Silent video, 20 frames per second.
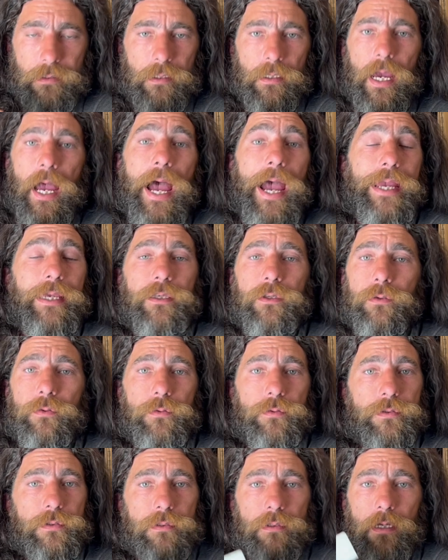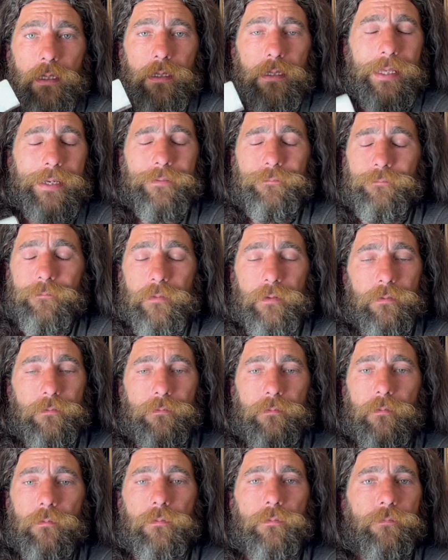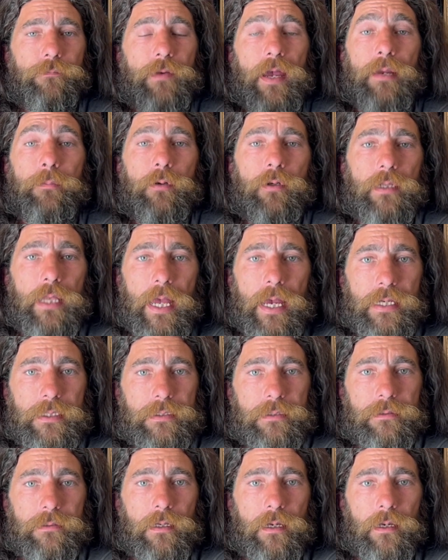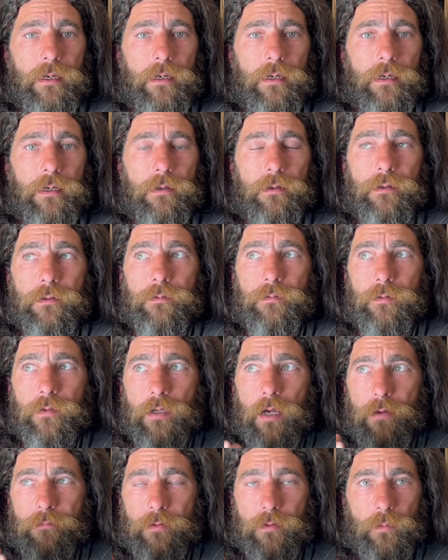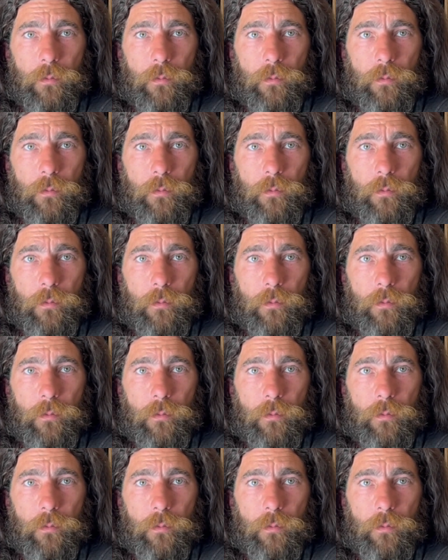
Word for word: I used uh, like uh, fiberglass uh, covered